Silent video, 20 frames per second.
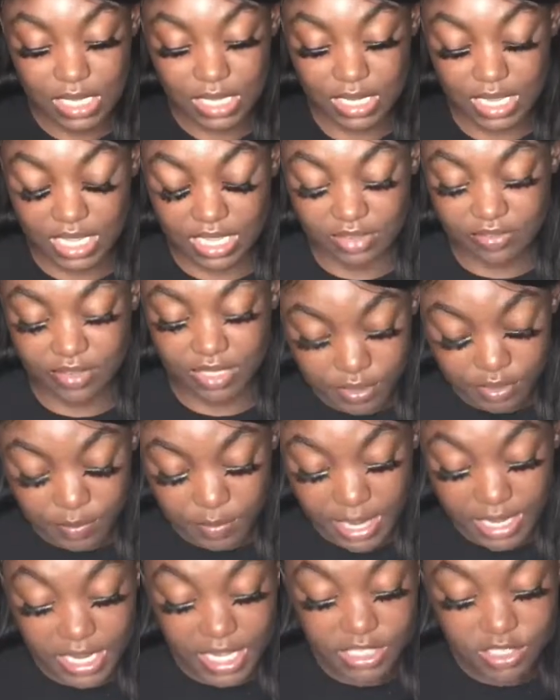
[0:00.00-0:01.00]
Negatively.
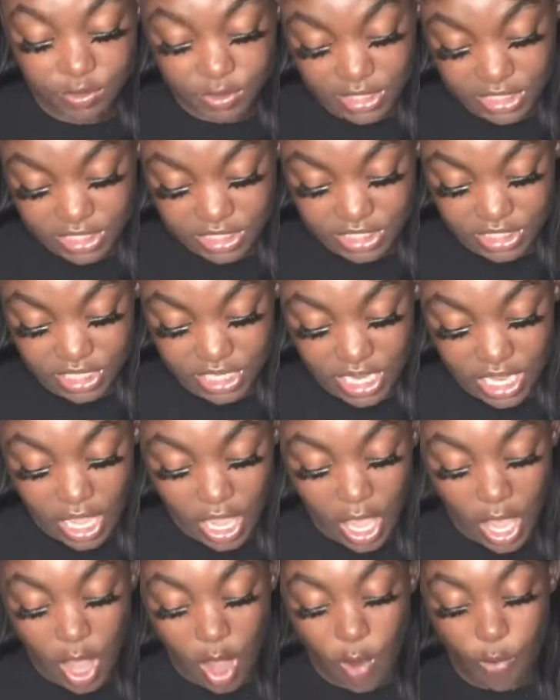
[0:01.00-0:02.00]
My next question:
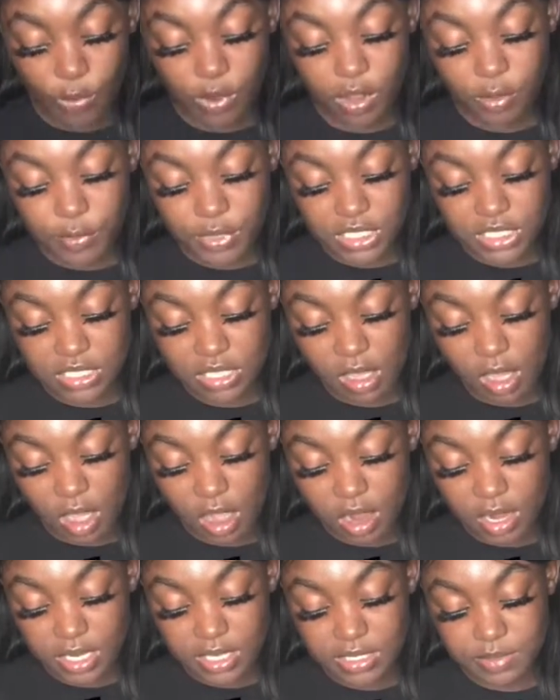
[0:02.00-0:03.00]
what was the
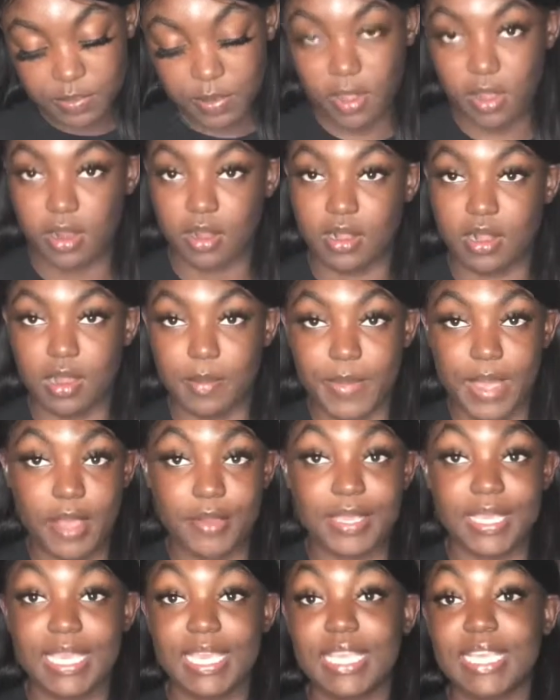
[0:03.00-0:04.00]
hardest part
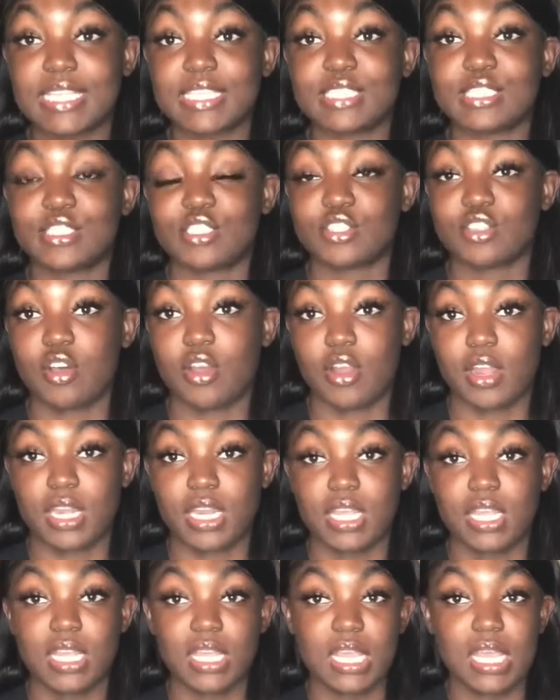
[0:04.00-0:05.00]
about getting
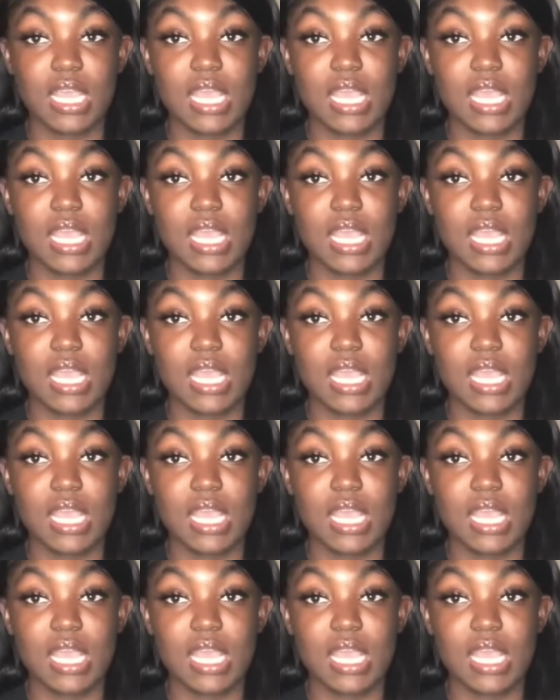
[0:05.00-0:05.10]
started?